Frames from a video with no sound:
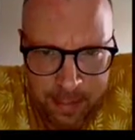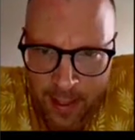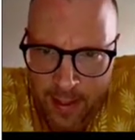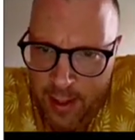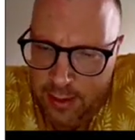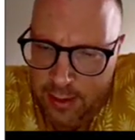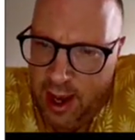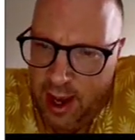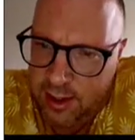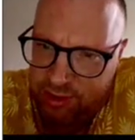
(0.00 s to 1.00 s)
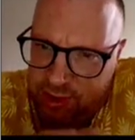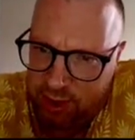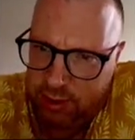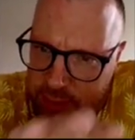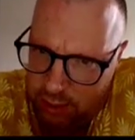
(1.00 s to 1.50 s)
The higher in the
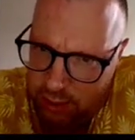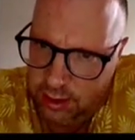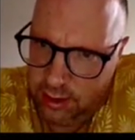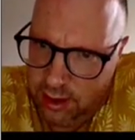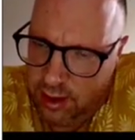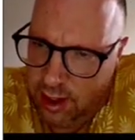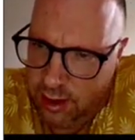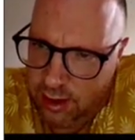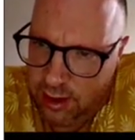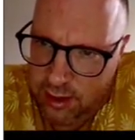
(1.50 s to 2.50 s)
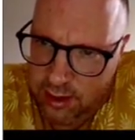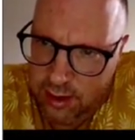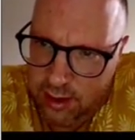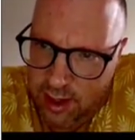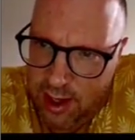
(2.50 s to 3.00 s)
stack,
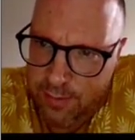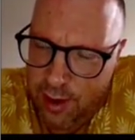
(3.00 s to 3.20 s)
the